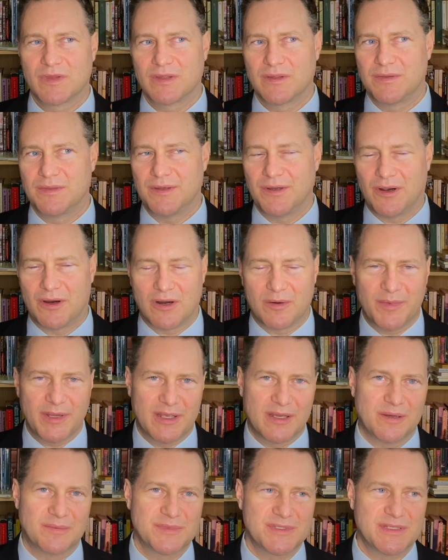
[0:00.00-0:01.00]
the army
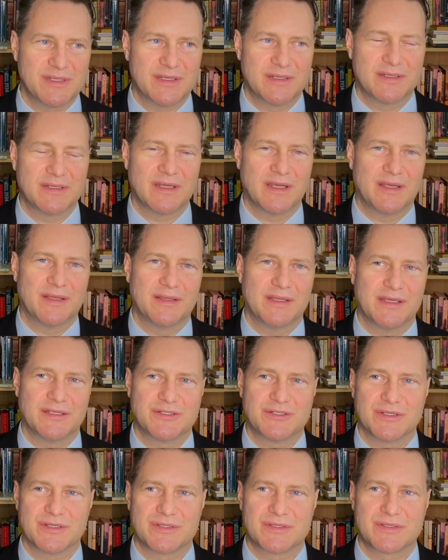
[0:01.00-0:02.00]
comes in and they
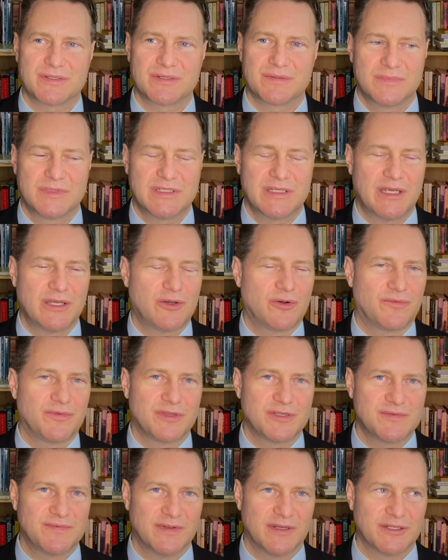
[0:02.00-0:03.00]
just take over
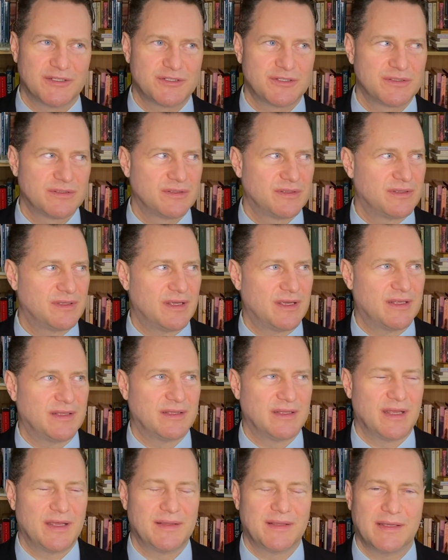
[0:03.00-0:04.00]
this village.
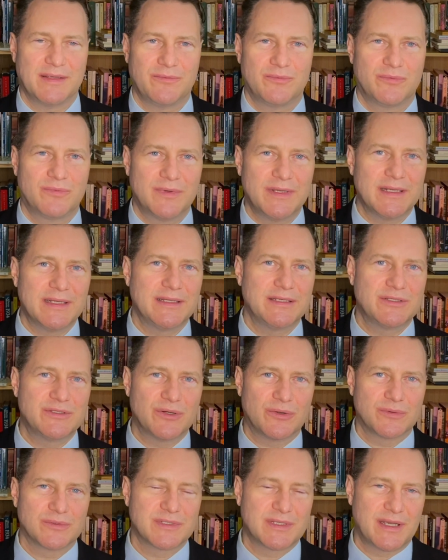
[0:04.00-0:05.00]
And they really
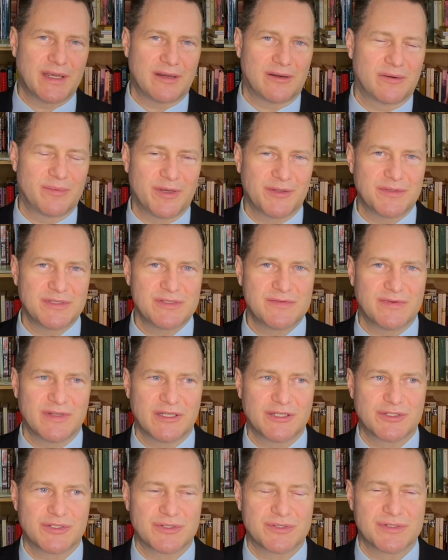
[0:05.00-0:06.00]
don't care about these
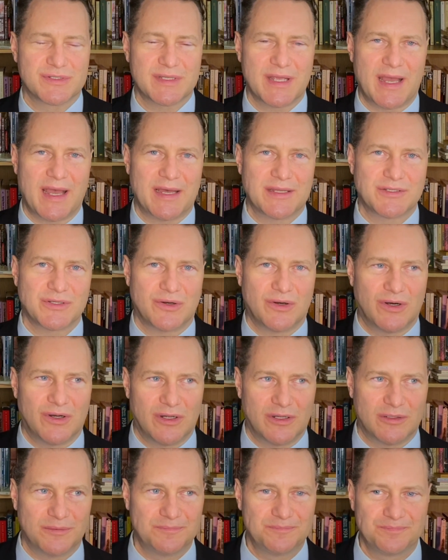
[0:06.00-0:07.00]
villagers at
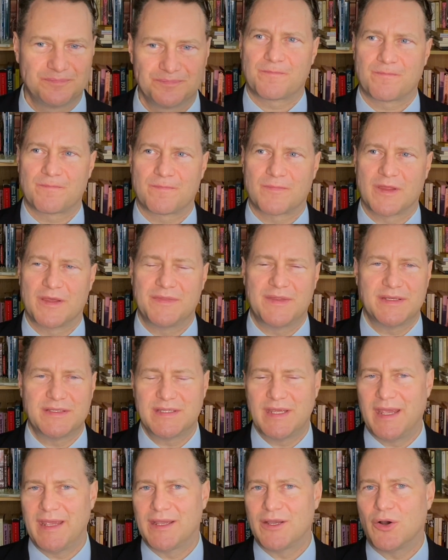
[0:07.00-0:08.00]
all. They
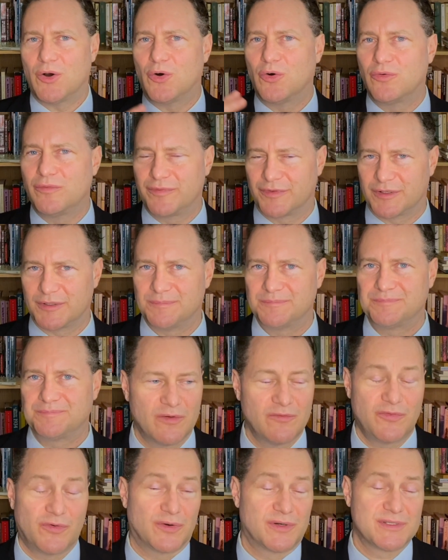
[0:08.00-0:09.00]
take over
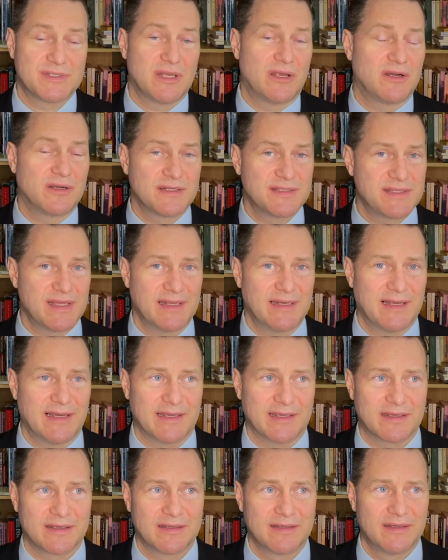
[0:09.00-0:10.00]
for as long as they
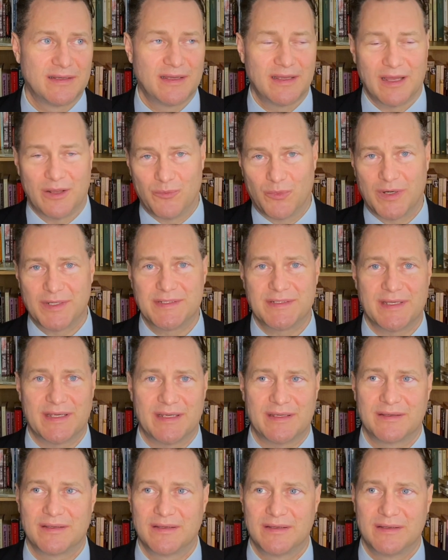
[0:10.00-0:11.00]
like. And one day,